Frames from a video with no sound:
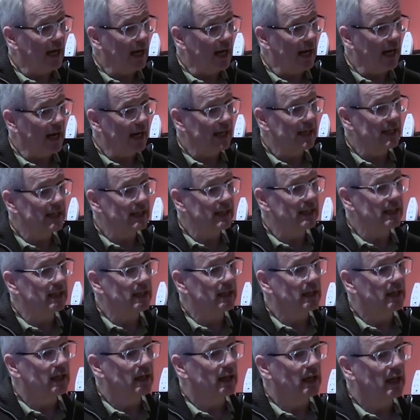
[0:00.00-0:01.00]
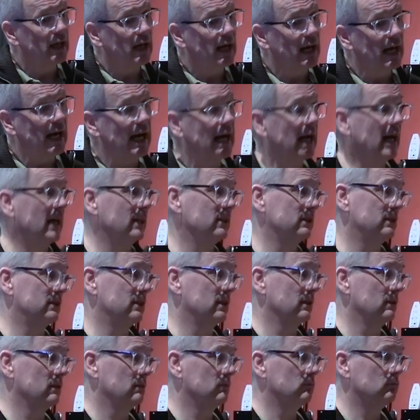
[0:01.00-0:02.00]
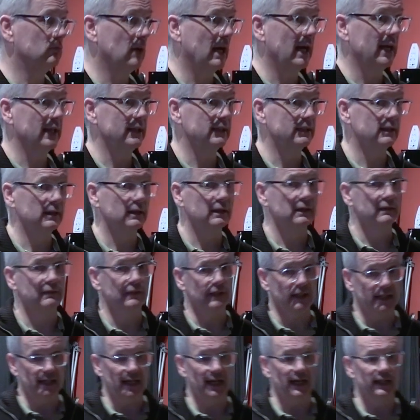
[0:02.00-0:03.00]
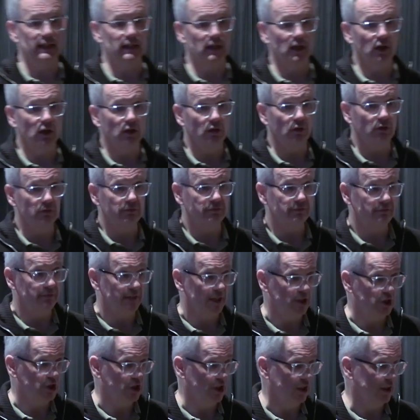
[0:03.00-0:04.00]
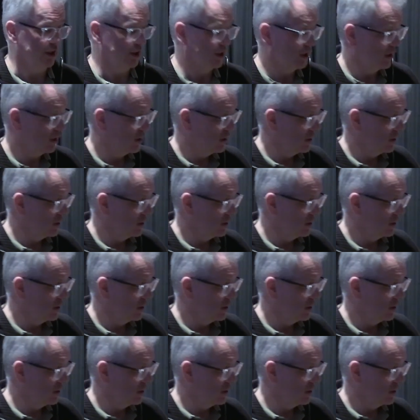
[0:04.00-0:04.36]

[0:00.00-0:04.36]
I had read The Candle of Vision